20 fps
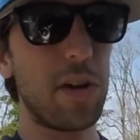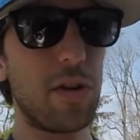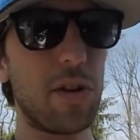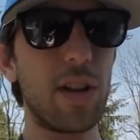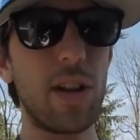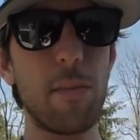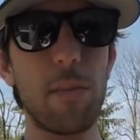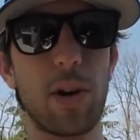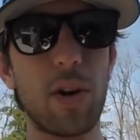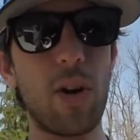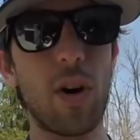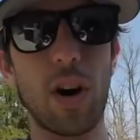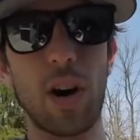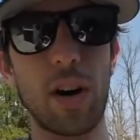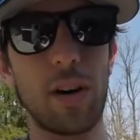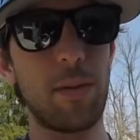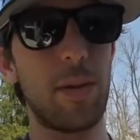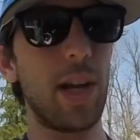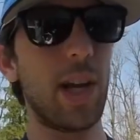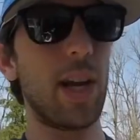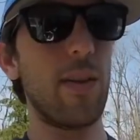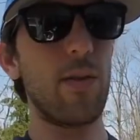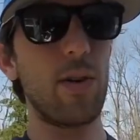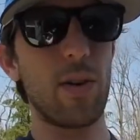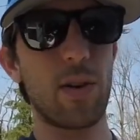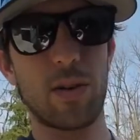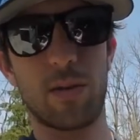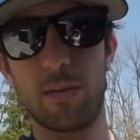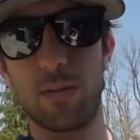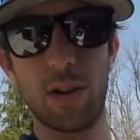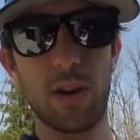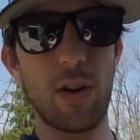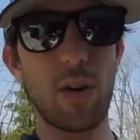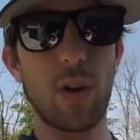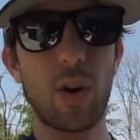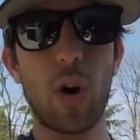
You give them a card. They give you, you know,